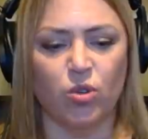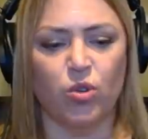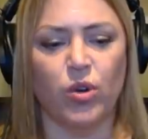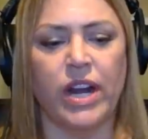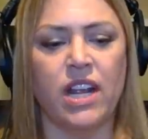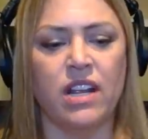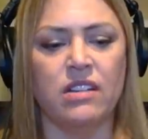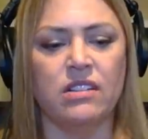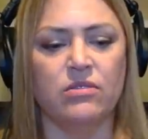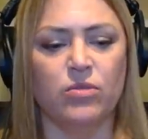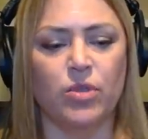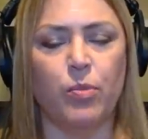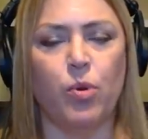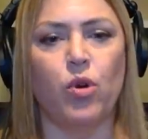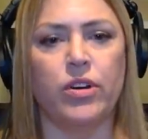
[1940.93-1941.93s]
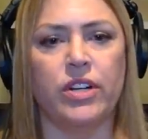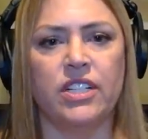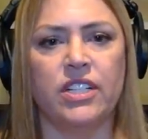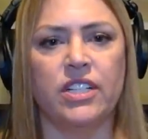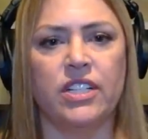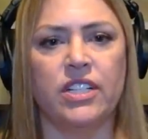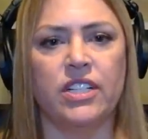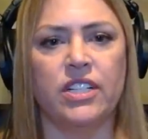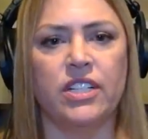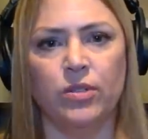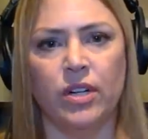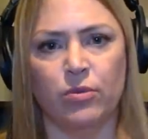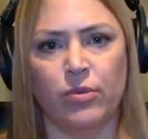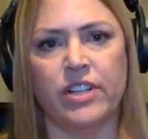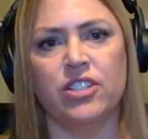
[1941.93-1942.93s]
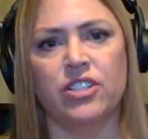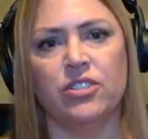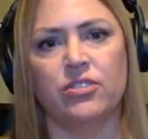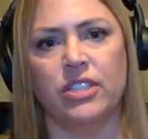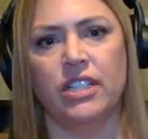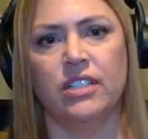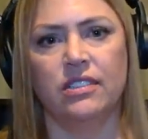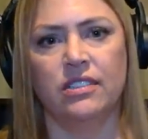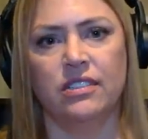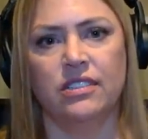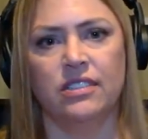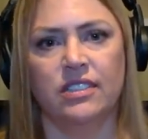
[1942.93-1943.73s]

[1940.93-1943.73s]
great reporting to a registry?